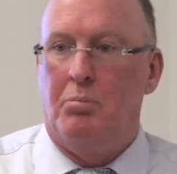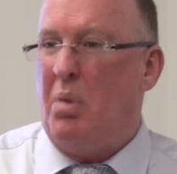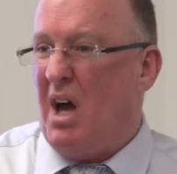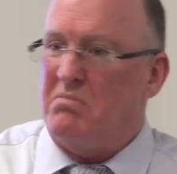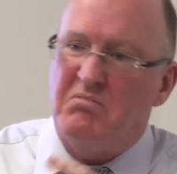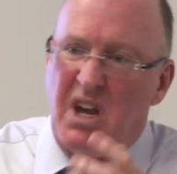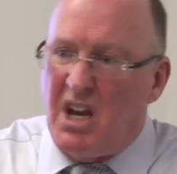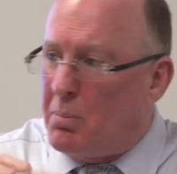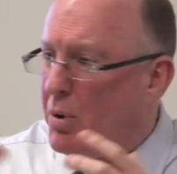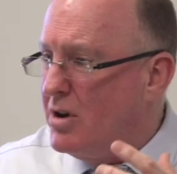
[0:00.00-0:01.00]
But
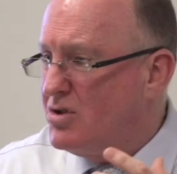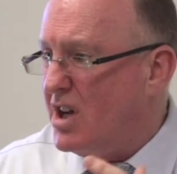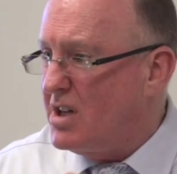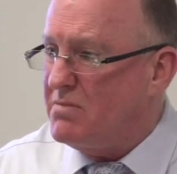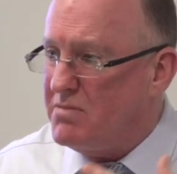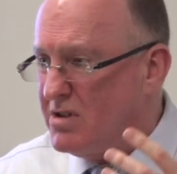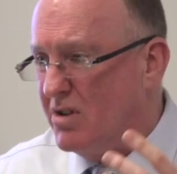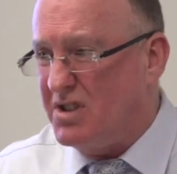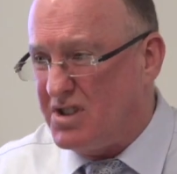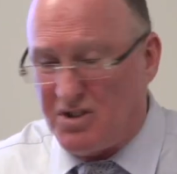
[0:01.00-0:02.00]
in a project, as
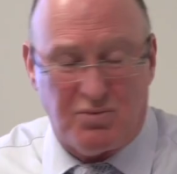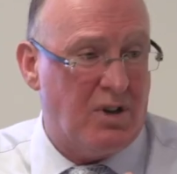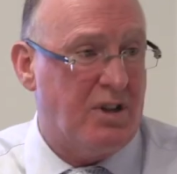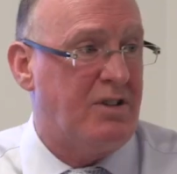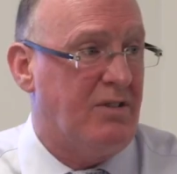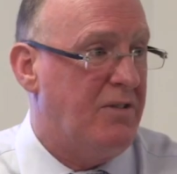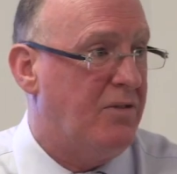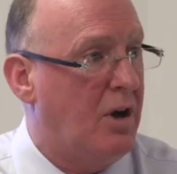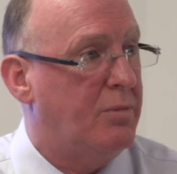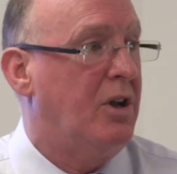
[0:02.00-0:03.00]
long as it's relatively
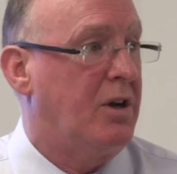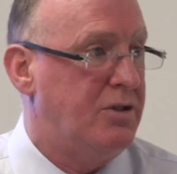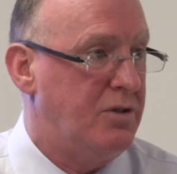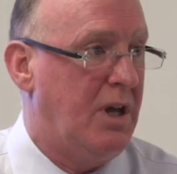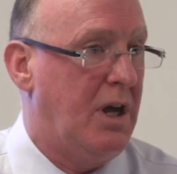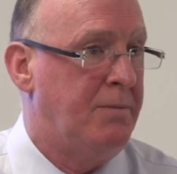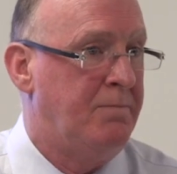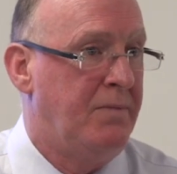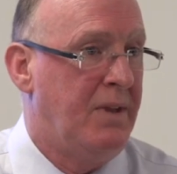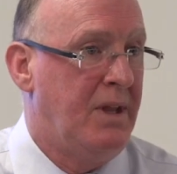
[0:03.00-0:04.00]
viable, I can do that.
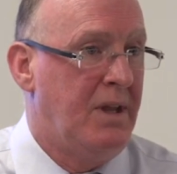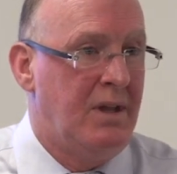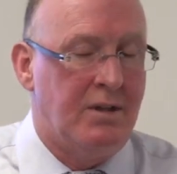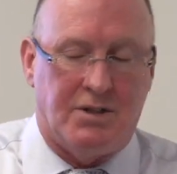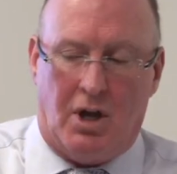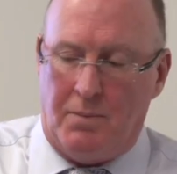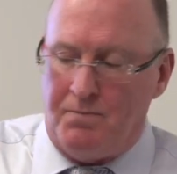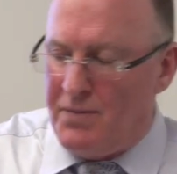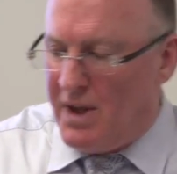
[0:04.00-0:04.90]
So